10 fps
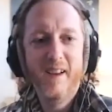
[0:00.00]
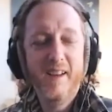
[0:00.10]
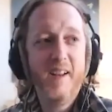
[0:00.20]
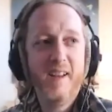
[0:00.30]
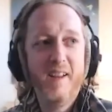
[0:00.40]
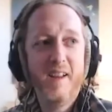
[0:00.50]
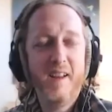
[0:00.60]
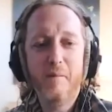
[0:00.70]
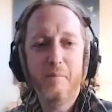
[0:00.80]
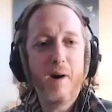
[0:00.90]
It, and, you
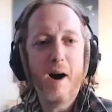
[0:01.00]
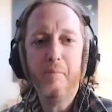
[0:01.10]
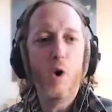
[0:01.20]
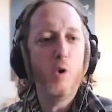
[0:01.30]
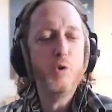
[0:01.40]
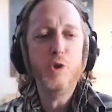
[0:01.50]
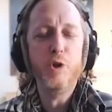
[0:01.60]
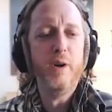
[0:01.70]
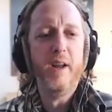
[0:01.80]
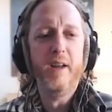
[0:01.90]
know, in I mean, pop like,
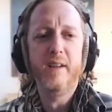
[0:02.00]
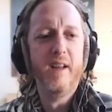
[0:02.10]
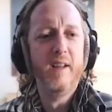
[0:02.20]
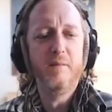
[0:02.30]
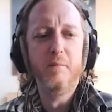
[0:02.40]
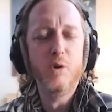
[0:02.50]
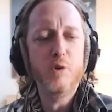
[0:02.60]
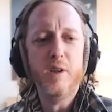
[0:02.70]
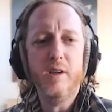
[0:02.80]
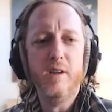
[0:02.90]
culture and yeah. and
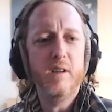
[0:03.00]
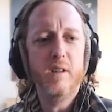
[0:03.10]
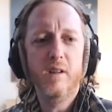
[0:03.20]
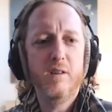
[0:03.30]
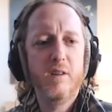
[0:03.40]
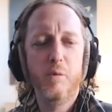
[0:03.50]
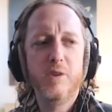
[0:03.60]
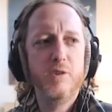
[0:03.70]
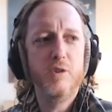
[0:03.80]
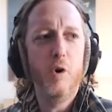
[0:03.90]
music, there was